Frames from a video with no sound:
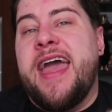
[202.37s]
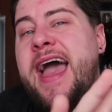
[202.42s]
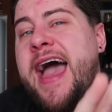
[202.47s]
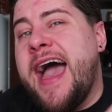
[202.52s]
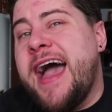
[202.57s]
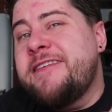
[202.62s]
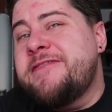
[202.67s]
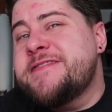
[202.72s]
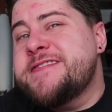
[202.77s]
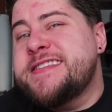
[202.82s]

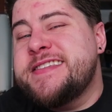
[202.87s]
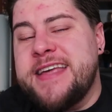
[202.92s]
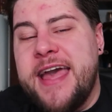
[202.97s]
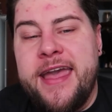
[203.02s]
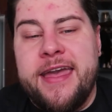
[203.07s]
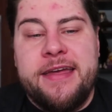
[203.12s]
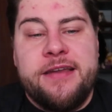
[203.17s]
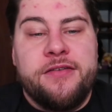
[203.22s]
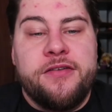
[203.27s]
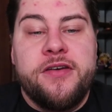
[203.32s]
half a
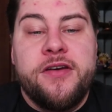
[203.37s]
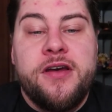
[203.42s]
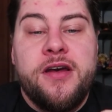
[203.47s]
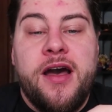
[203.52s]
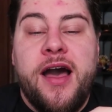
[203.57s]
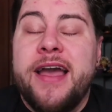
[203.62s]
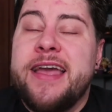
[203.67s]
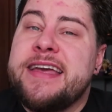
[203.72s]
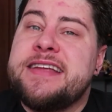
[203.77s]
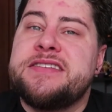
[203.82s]
second
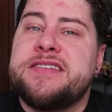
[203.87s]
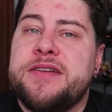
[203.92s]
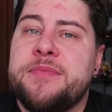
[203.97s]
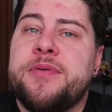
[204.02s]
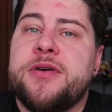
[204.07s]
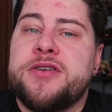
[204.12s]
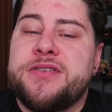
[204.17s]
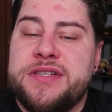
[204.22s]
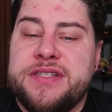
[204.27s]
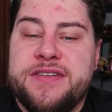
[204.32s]
against a
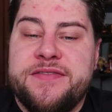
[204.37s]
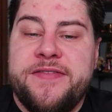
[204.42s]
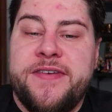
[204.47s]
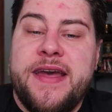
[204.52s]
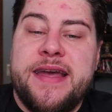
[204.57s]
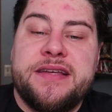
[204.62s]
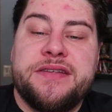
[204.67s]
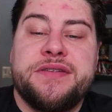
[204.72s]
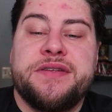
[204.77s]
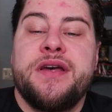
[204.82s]
person's
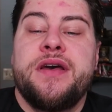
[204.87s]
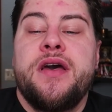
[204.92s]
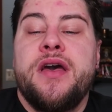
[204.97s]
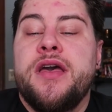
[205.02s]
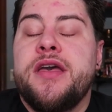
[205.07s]
face.